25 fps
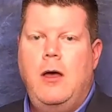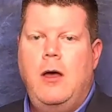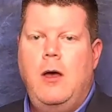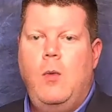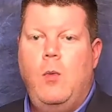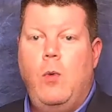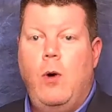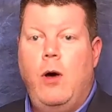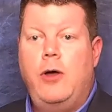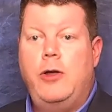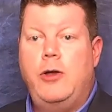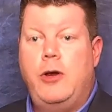
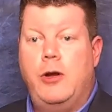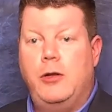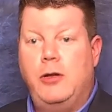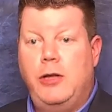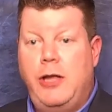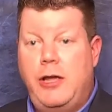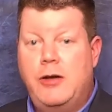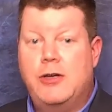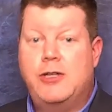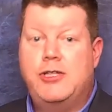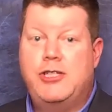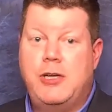Well, your
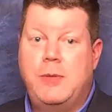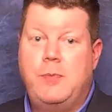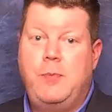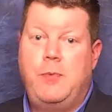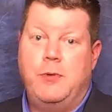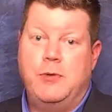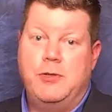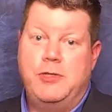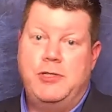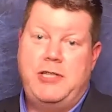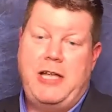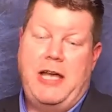leadership
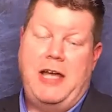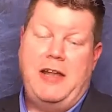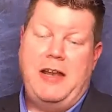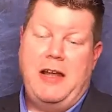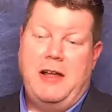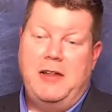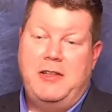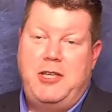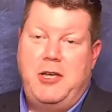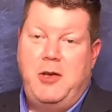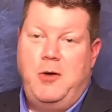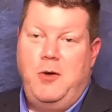will stand
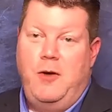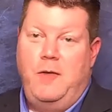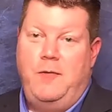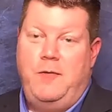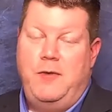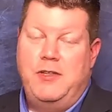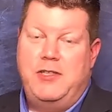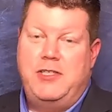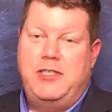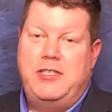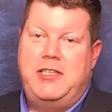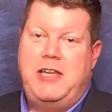out too if
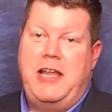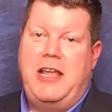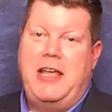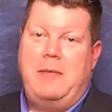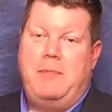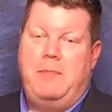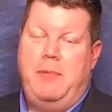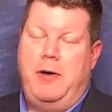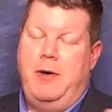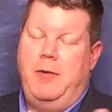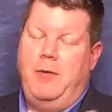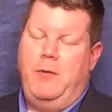you
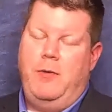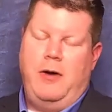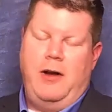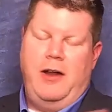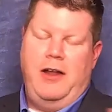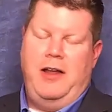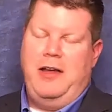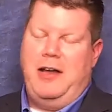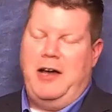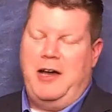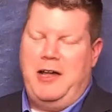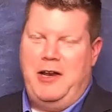stink, but we're
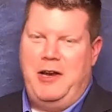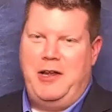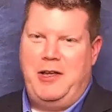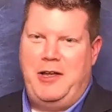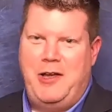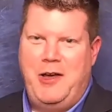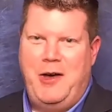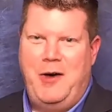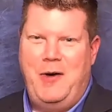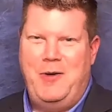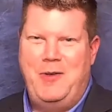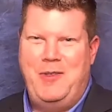not going
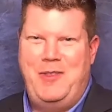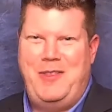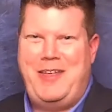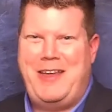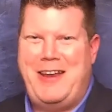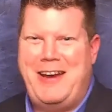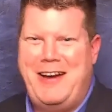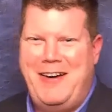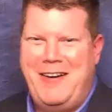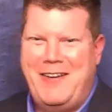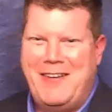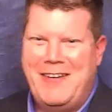to
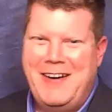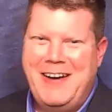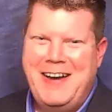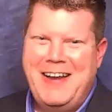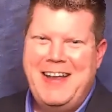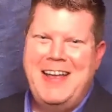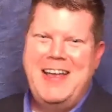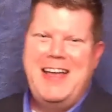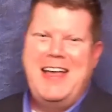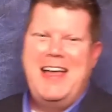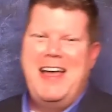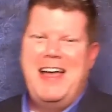go
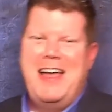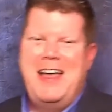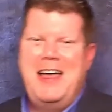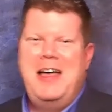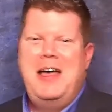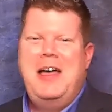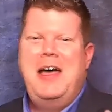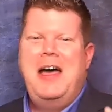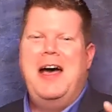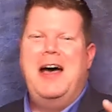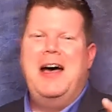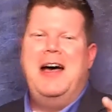
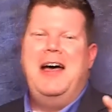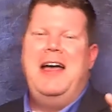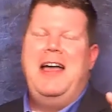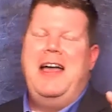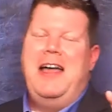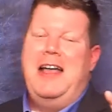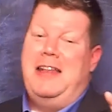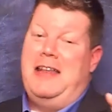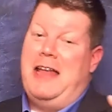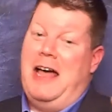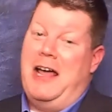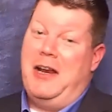there.
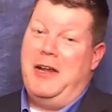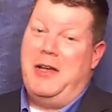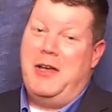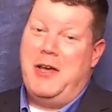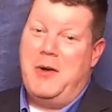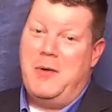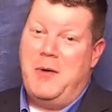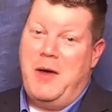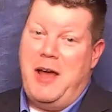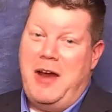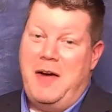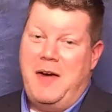Not in a
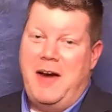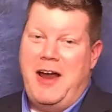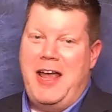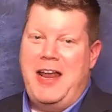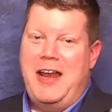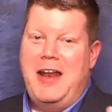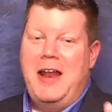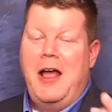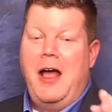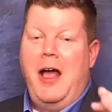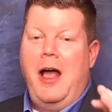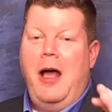good way,
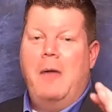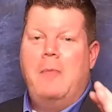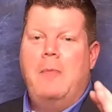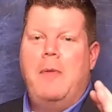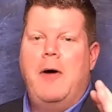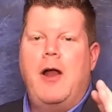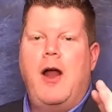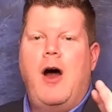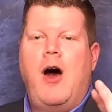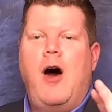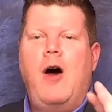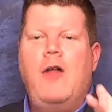right?
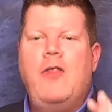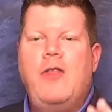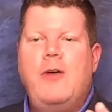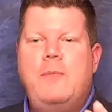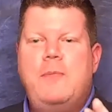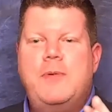But all the